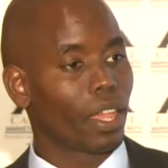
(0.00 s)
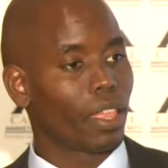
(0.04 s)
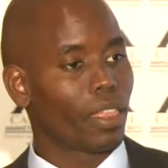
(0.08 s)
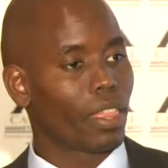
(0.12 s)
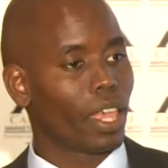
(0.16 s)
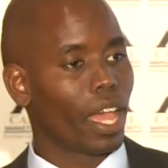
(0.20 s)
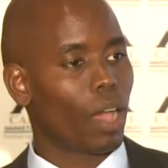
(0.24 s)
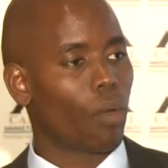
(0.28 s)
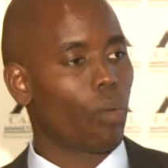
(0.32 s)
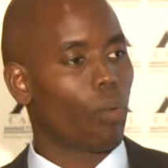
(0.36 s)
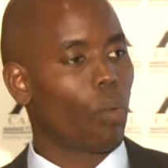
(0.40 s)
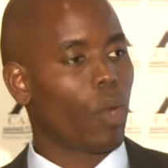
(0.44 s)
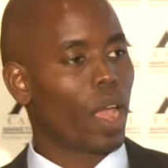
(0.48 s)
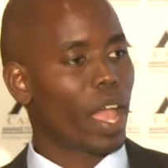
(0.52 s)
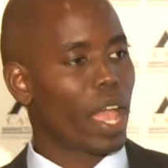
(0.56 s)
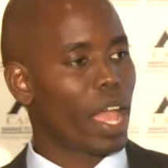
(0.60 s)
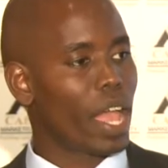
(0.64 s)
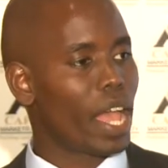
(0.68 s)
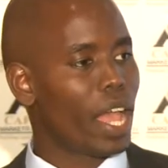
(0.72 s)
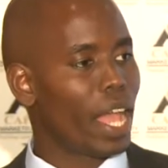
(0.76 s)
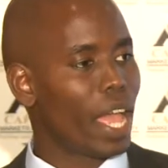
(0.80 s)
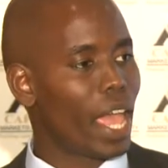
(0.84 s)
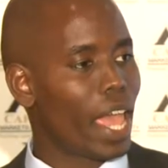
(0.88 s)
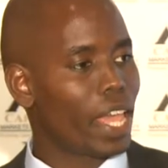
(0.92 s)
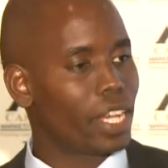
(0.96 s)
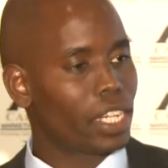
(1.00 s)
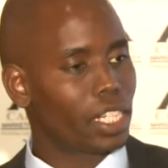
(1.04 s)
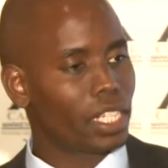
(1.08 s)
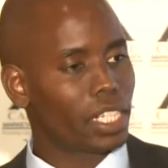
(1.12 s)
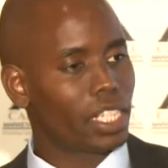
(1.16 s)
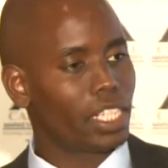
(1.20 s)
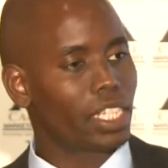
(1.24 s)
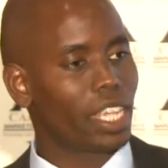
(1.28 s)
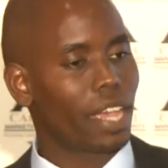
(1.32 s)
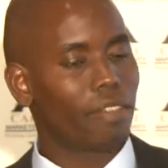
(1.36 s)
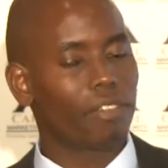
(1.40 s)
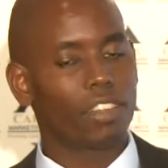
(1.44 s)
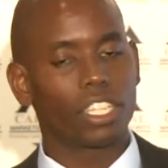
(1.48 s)
That where
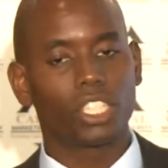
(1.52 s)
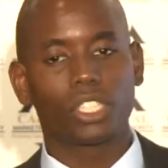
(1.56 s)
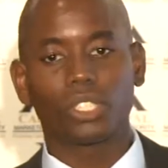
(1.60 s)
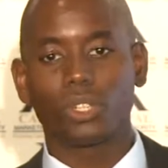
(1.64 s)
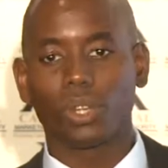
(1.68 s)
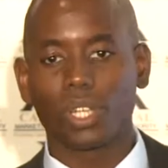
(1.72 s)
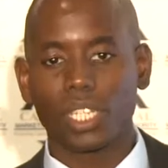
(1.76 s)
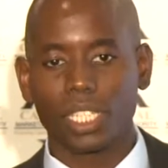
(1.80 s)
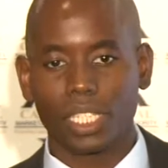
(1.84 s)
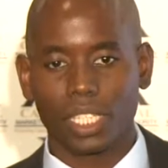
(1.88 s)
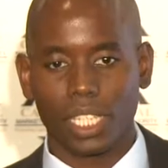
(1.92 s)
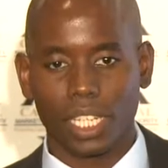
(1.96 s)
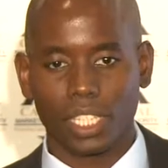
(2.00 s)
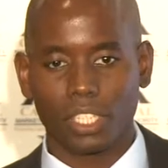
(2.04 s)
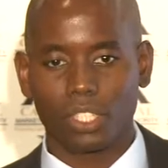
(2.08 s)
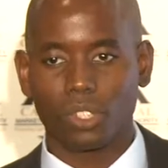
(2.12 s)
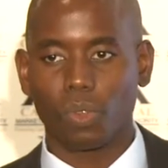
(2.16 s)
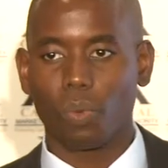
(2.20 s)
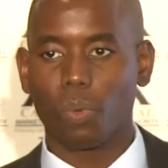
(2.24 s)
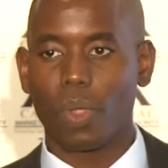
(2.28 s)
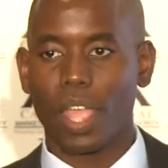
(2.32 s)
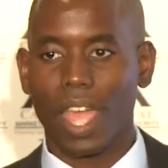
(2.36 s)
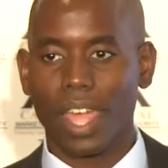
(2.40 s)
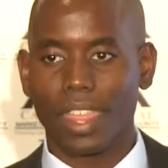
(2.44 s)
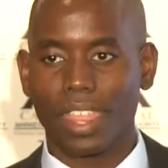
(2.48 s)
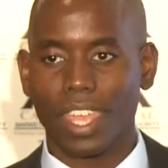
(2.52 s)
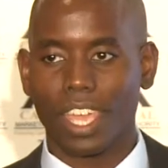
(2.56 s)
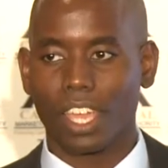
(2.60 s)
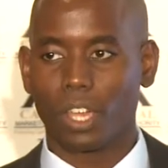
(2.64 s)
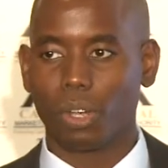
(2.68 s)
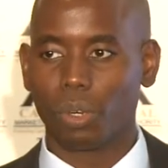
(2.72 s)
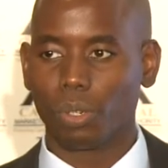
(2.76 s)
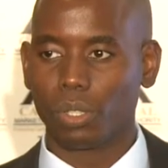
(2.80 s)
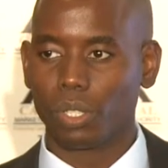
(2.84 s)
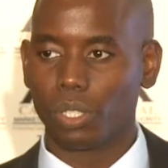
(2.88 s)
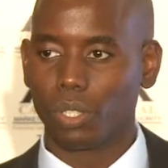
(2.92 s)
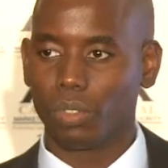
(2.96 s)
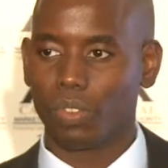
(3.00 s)
entities have a choice as to where they
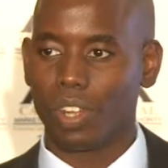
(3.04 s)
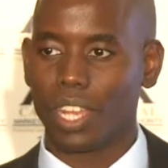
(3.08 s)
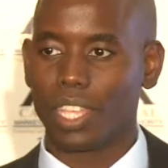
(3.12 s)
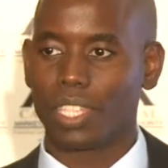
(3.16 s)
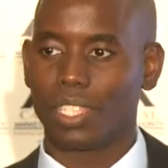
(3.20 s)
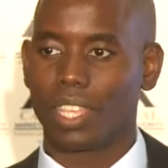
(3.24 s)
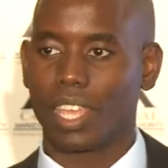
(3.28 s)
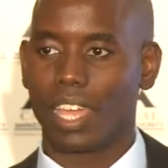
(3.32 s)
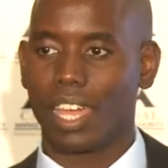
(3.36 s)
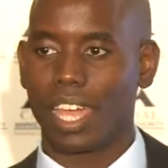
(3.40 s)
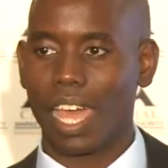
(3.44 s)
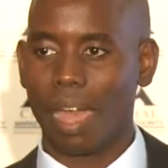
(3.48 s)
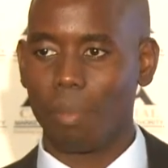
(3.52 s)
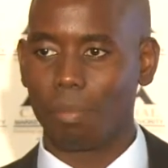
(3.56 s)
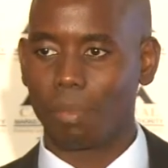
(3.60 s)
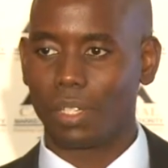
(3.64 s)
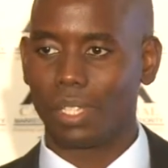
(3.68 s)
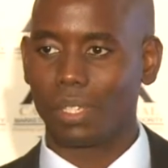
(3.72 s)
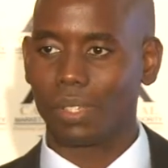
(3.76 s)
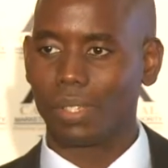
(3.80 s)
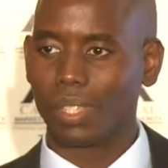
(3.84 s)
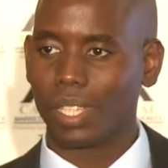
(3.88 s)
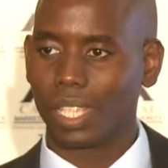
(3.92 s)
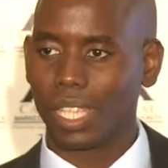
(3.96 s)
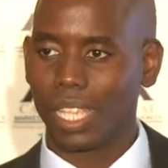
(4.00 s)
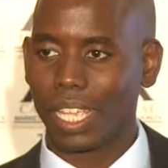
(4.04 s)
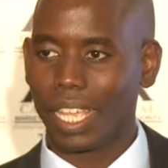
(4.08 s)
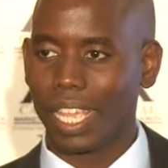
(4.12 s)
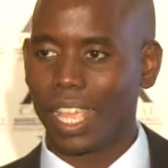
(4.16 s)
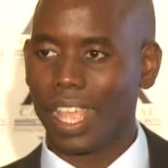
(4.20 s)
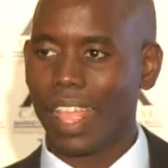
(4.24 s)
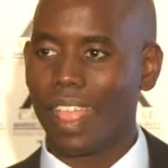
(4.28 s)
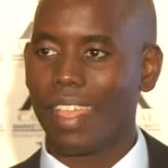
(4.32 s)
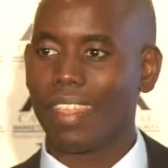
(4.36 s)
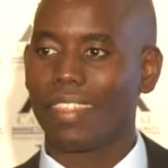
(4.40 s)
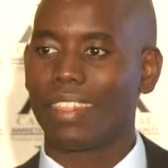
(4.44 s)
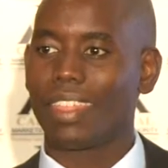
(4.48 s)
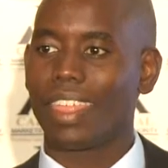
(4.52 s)
go to raise their capital,
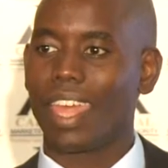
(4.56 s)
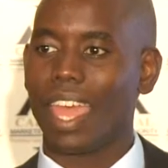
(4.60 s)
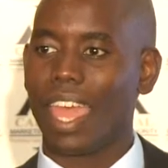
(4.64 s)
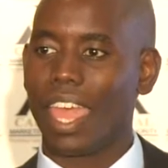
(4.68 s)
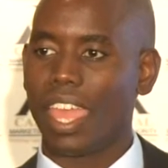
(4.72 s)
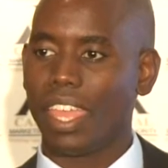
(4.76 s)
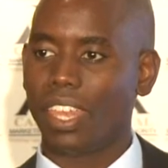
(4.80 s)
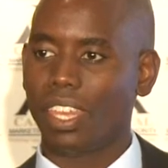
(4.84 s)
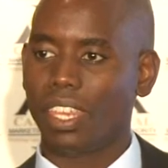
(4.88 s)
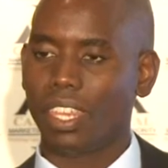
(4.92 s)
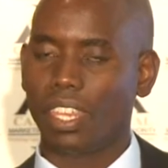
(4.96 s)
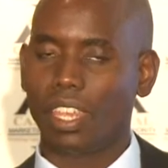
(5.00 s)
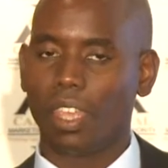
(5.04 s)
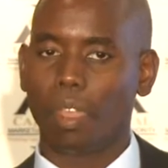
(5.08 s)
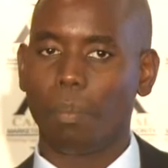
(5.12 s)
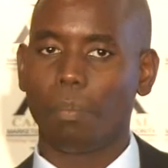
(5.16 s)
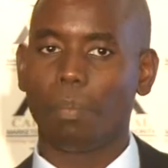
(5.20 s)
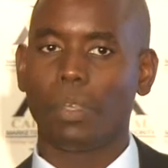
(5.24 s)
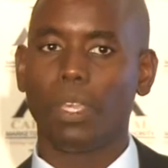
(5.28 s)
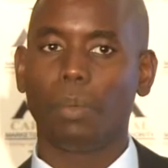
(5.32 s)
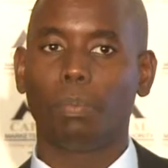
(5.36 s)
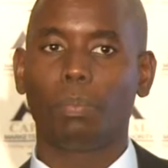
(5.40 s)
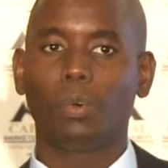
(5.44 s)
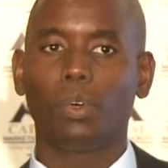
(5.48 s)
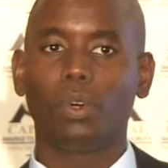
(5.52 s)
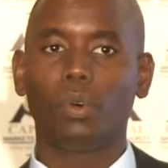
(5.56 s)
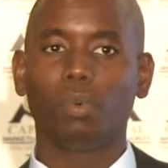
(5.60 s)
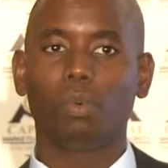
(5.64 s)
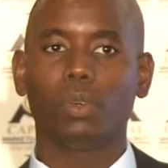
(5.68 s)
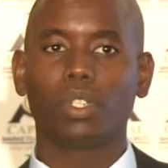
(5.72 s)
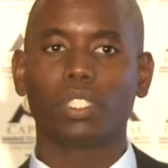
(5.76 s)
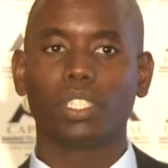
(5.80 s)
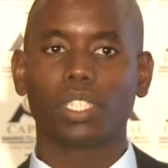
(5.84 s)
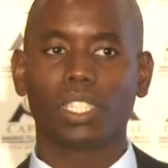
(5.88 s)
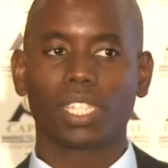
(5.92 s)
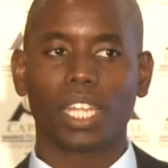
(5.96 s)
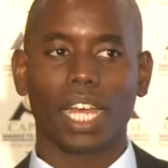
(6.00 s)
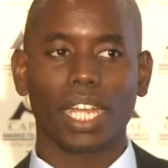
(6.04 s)
then people
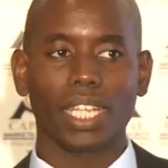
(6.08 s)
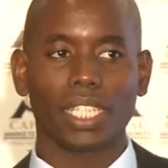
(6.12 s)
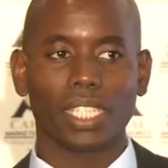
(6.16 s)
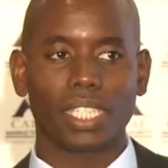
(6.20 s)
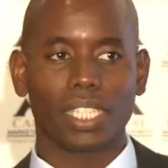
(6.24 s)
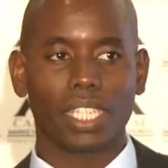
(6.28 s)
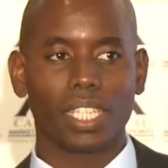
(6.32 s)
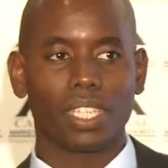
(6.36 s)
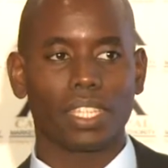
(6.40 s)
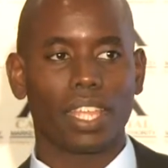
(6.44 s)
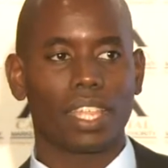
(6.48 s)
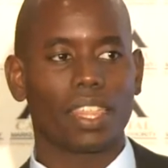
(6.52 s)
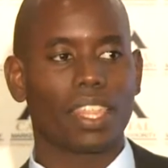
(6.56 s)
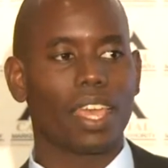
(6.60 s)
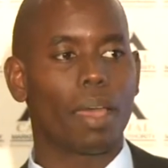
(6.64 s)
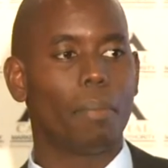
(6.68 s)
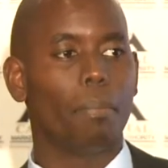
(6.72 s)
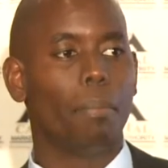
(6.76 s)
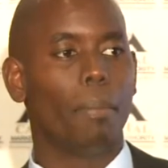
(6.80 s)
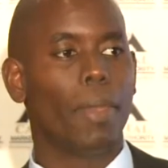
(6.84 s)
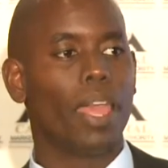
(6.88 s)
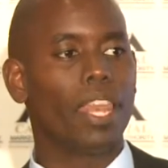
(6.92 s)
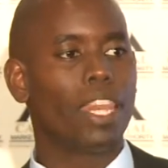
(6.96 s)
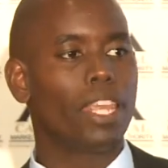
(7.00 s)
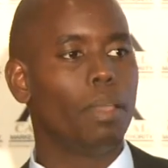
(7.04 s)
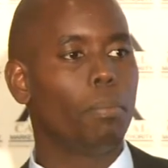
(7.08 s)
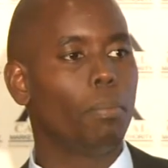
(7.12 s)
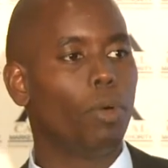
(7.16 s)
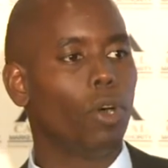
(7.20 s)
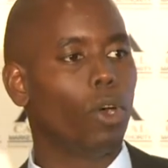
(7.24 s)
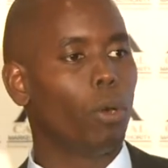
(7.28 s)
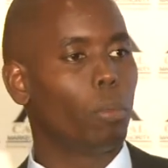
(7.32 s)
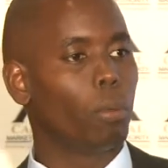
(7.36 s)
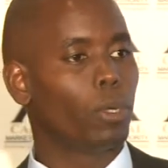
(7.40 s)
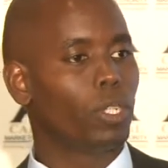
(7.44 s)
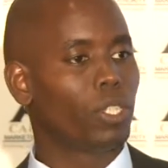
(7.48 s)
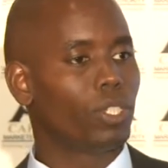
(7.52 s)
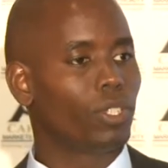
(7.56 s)
will start seeing that there are many more
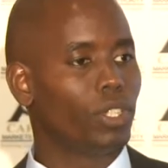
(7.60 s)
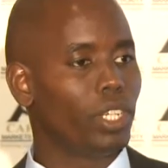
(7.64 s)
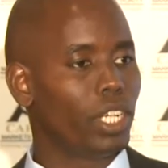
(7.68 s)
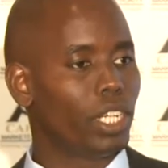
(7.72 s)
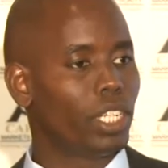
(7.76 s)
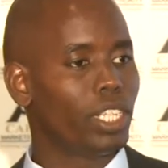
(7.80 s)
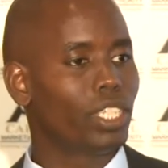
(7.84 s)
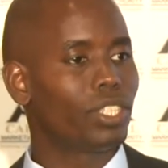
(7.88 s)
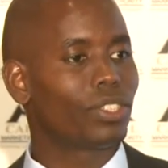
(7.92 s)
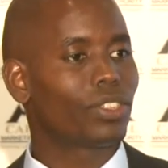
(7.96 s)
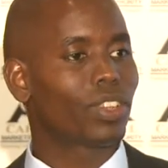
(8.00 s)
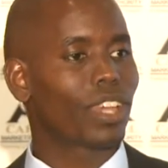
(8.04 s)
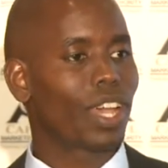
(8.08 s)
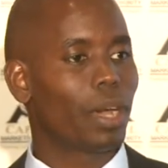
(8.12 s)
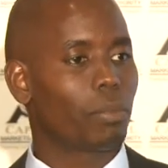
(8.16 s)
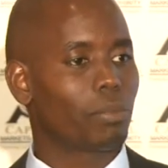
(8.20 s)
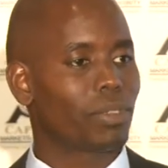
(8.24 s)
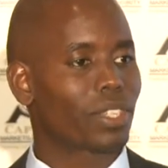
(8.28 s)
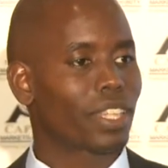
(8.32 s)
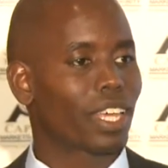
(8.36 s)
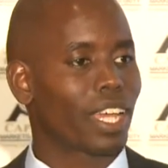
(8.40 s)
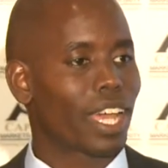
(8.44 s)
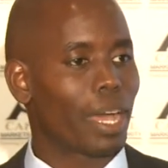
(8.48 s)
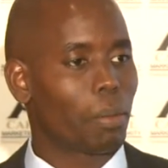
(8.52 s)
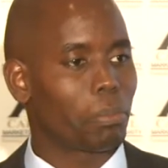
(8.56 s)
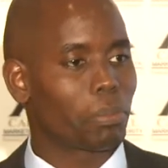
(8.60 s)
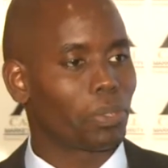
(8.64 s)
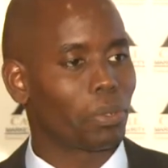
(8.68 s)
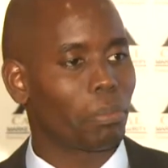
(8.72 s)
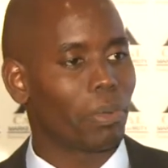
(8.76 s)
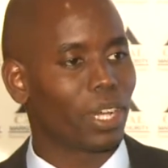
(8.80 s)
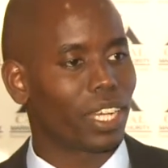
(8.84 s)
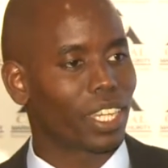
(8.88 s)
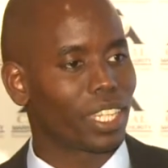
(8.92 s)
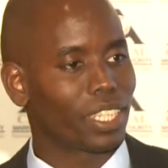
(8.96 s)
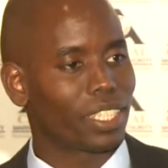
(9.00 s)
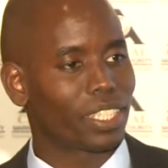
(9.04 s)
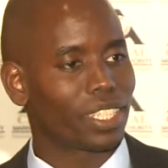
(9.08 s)
opportunities to come to the capital
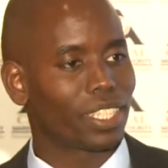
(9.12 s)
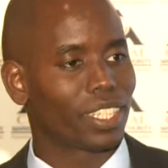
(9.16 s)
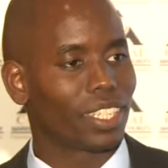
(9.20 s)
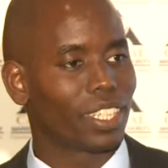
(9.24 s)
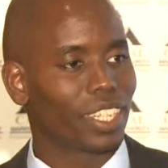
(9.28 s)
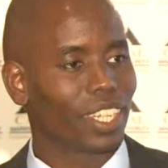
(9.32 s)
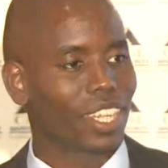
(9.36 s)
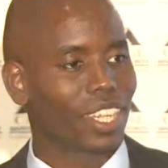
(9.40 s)
markets.